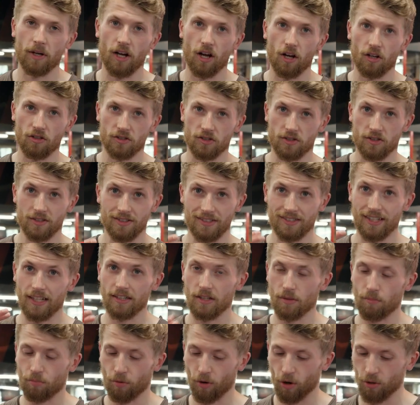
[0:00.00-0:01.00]
curls,
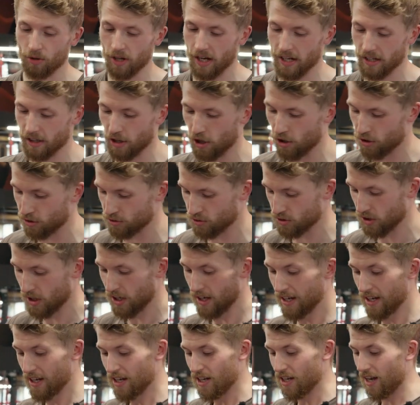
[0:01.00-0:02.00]
standing pronated curls.
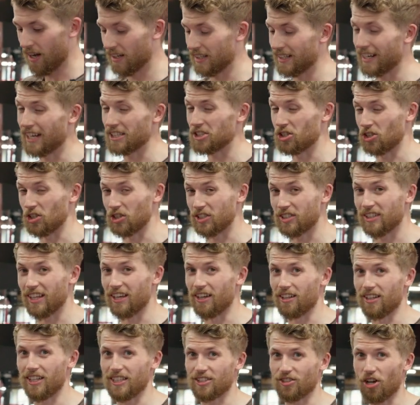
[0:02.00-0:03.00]
I did actually
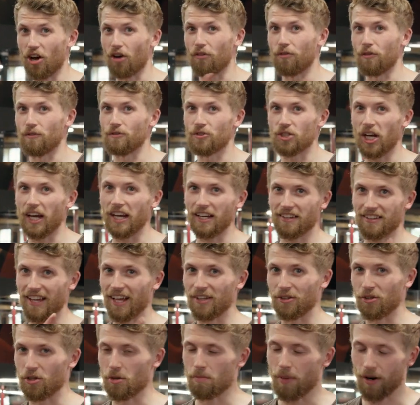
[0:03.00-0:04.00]
steal this off of Jake that
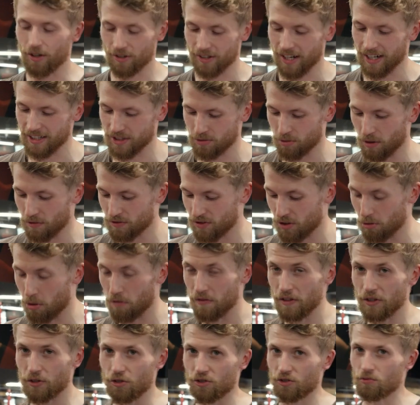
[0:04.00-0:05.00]
I do the podcast with, so
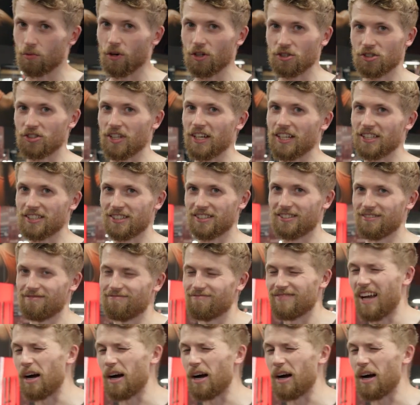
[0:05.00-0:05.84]
if he does watch this,